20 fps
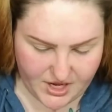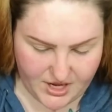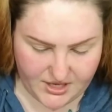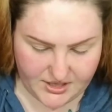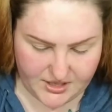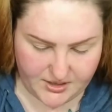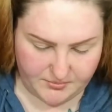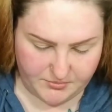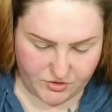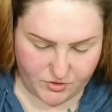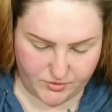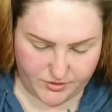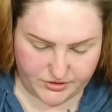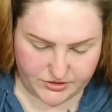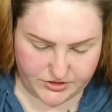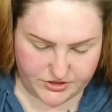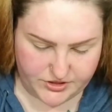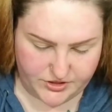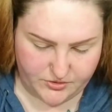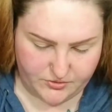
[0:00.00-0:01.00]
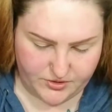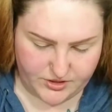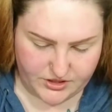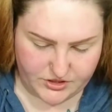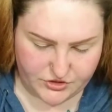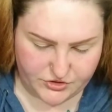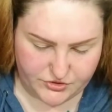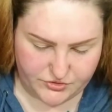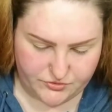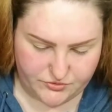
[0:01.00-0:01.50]
And I'm going to go
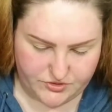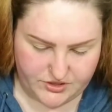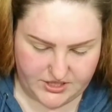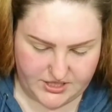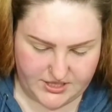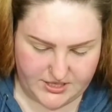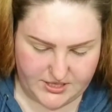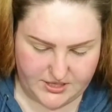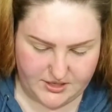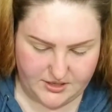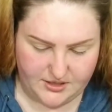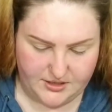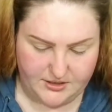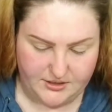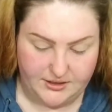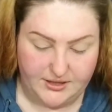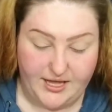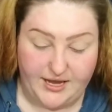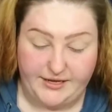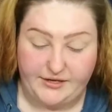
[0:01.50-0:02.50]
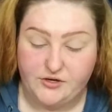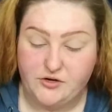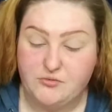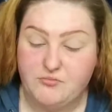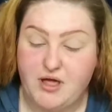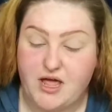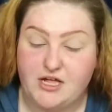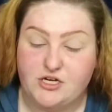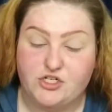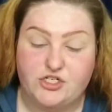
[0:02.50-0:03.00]
into the lighter
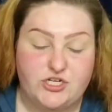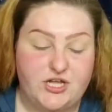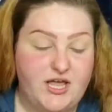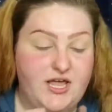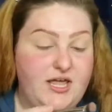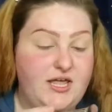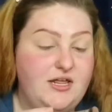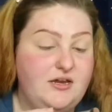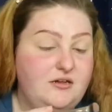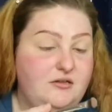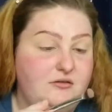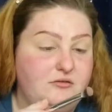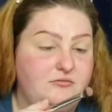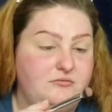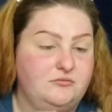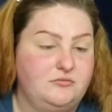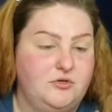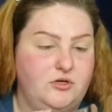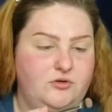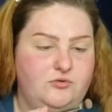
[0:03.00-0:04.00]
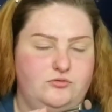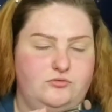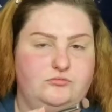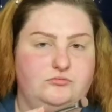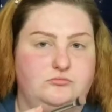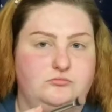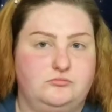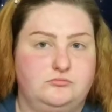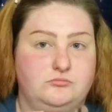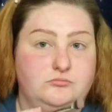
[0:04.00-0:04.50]
matte shade. Ooh,
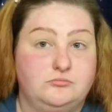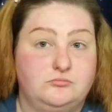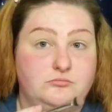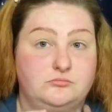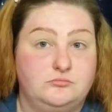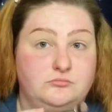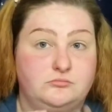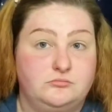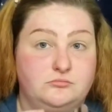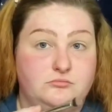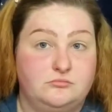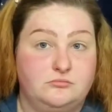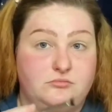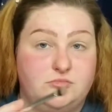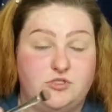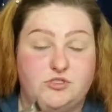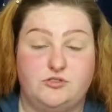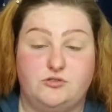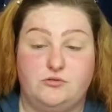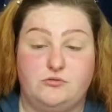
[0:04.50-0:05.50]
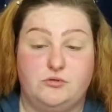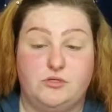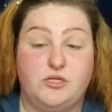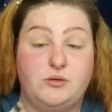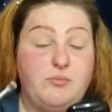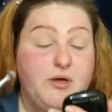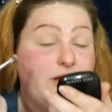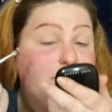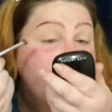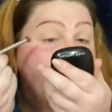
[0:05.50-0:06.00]
those are
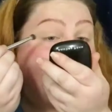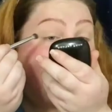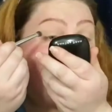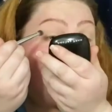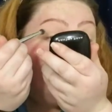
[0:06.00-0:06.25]
really powdery.